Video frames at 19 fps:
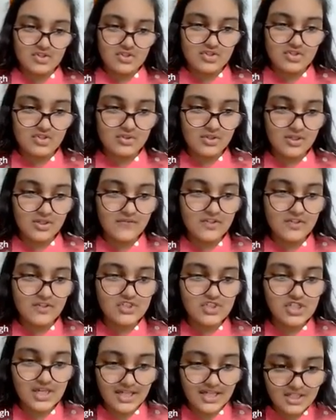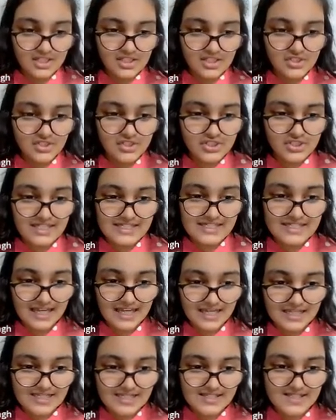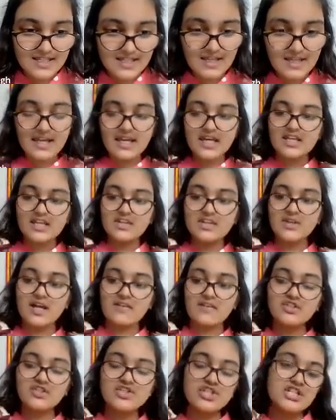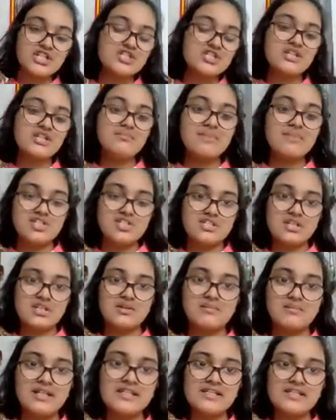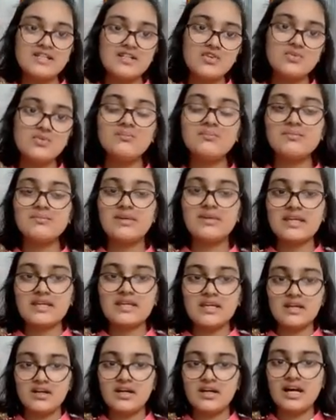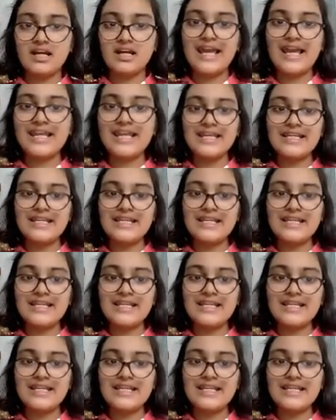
So if you change the size, you'll have to change the measurements to make align